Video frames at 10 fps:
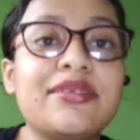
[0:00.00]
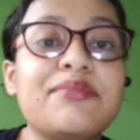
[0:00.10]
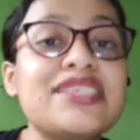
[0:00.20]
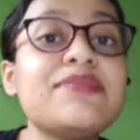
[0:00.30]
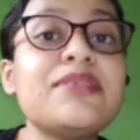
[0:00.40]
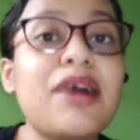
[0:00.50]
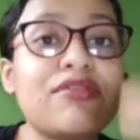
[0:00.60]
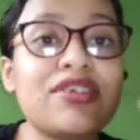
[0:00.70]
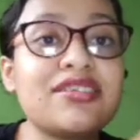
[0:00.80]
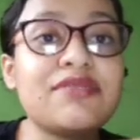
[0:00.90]
visible
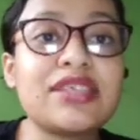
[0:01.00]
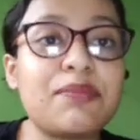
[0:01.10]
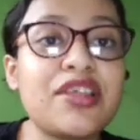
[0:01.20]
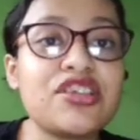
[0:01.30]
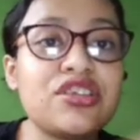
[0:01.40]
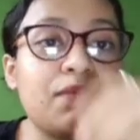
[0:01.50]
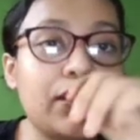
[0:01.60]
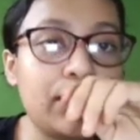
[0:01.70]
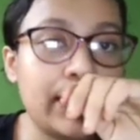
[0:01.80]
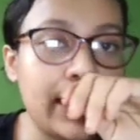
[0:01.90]
boundaries of separation
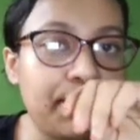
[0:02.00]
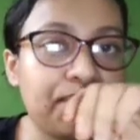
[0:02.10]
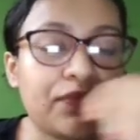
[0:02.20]
between them.